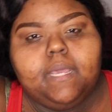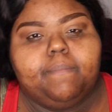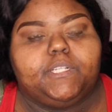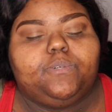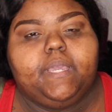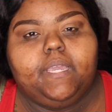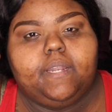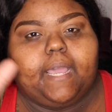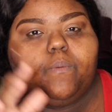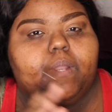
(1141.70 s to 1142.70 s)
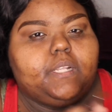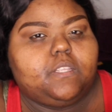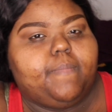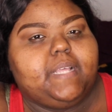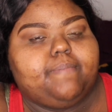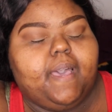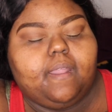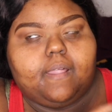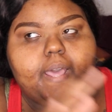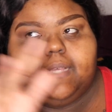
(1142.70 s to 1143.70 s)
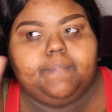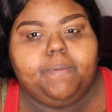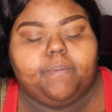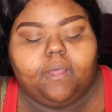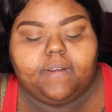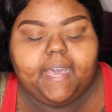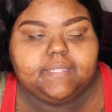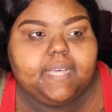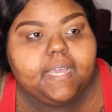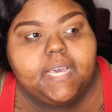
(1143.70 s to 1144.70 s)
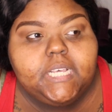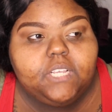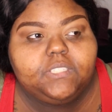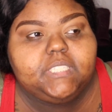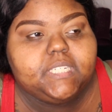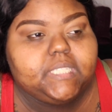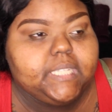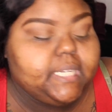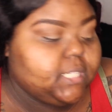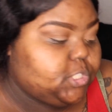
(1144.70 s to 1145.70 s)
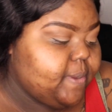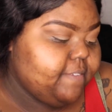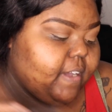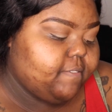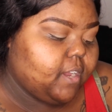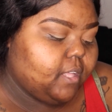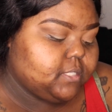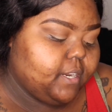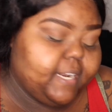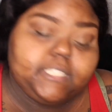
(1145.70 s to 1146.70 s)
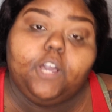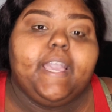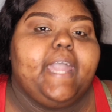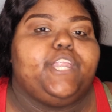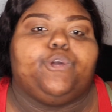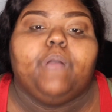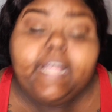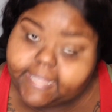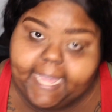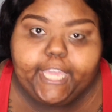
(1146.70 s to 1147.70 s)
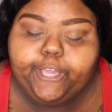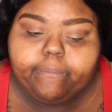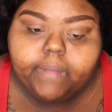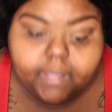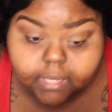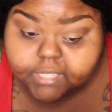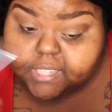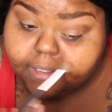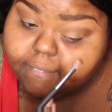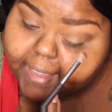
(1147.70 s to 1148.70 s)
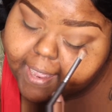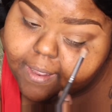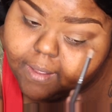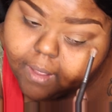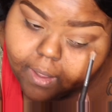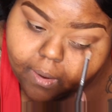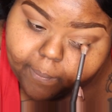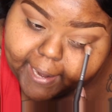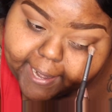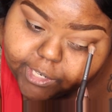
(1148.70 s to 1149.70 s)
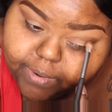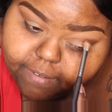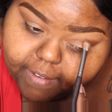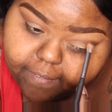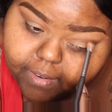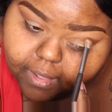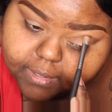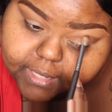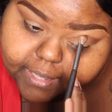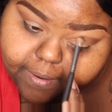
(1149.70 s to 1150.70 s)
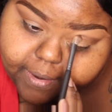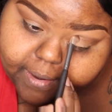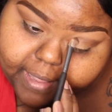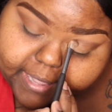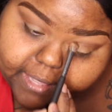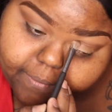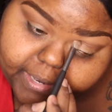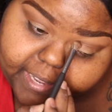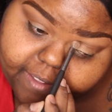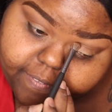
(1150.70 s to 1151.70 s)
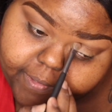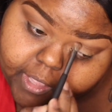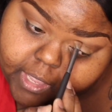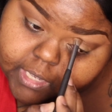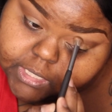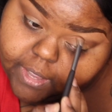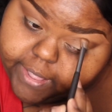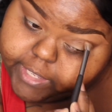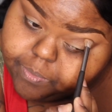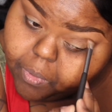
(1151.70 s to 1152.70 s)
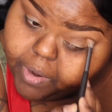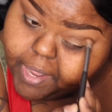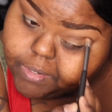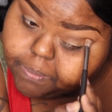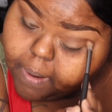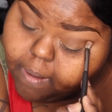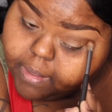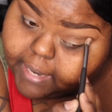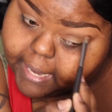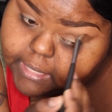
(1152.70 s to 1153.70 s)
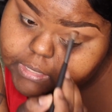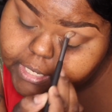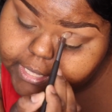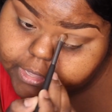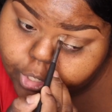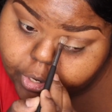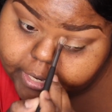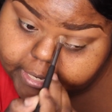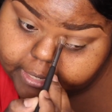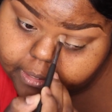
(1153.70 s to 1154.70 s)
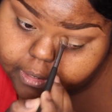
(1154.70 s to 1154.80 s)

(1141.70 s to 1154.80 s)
between, like, when somebody's behind the glass and people are on the outside. So she just slid the $25 on it. That's all you had to do. Thank you. So then we got the $25 and then we left. So at this point it was probably like 10:30,